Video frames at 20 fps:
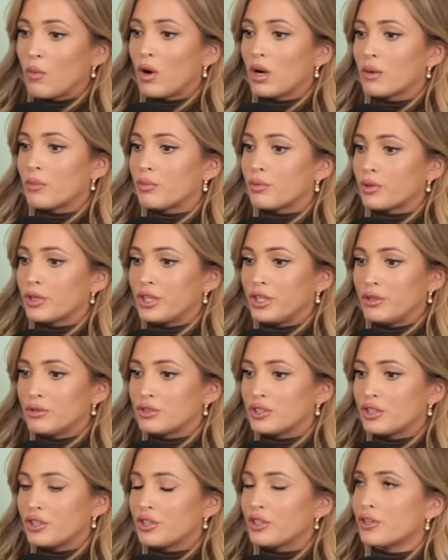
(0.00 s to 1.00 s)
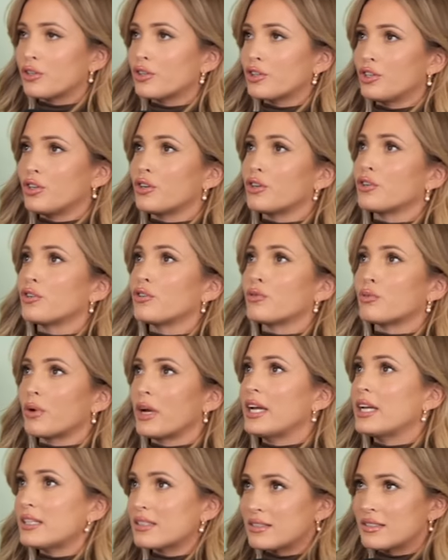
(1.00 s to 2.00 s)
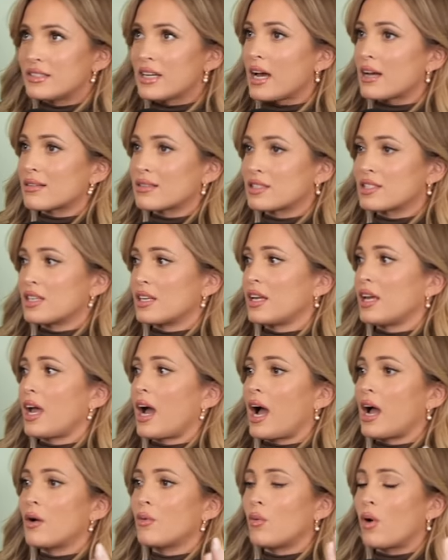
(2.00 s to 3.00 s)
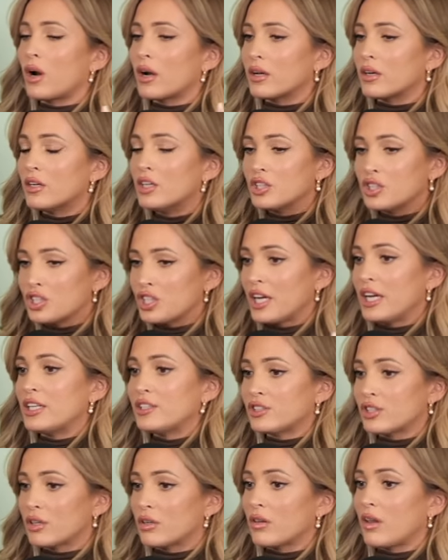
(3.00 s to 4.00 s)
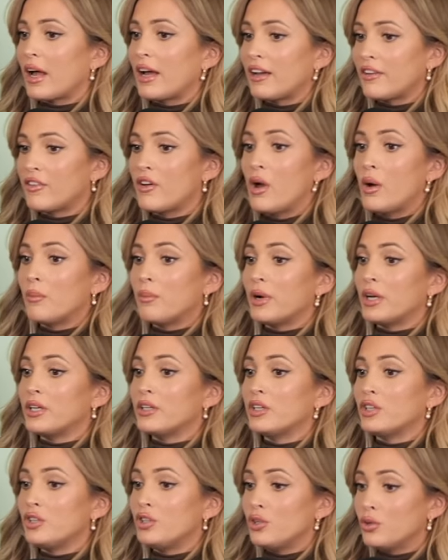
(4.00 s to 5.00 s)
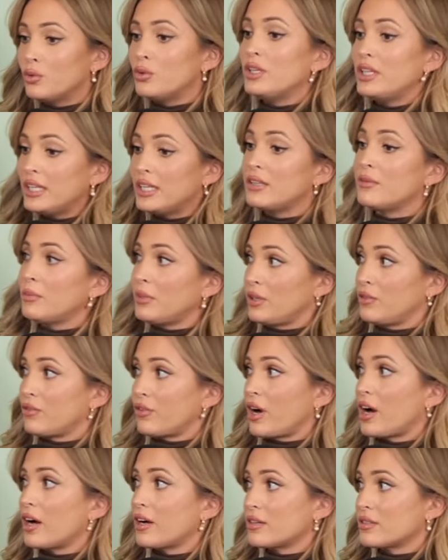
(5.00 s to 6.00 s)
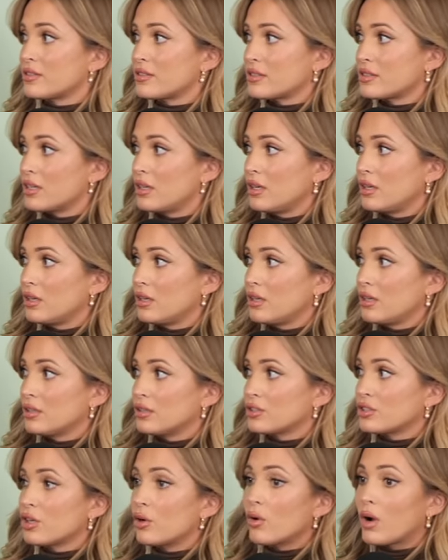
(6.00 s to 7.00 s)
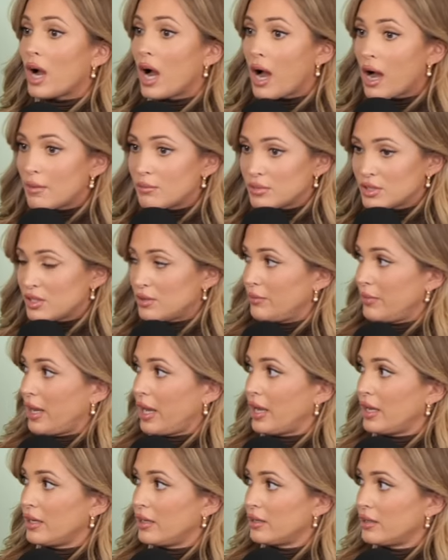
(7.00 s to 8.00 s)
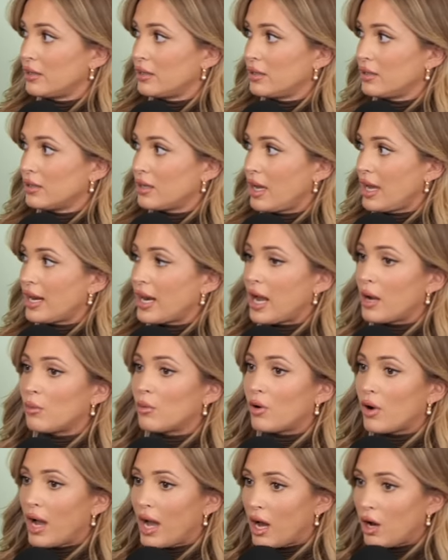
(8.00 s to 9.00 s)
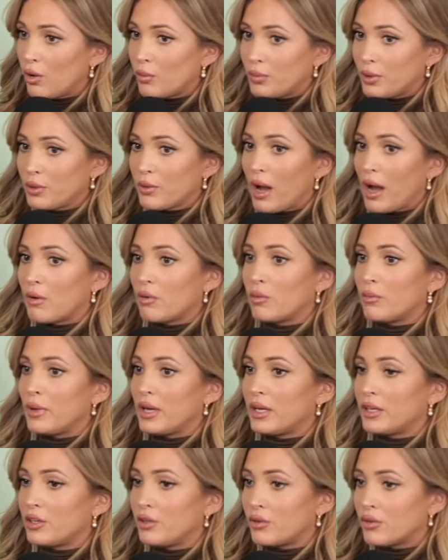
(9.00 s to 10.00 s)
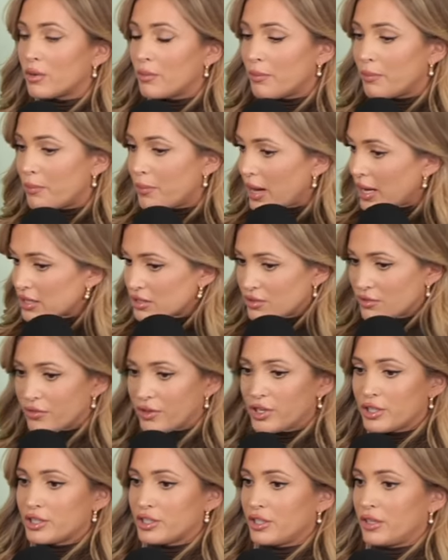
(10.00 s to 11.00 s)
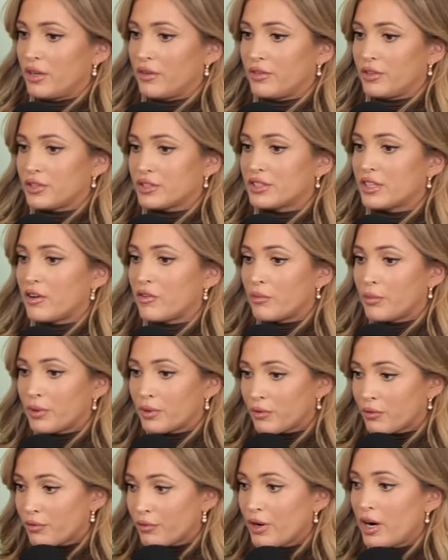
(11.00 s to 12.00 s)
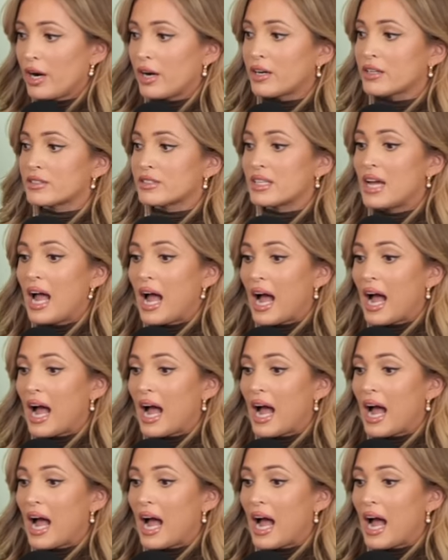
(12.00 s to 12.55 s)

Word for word: want to bring you to your, your greatest destiny. I want to change your life, but you need me 1st mm-hmm, mm-hmm. So come to me mm-hmm. and I will help you. I will make you the best version of yourself. But first,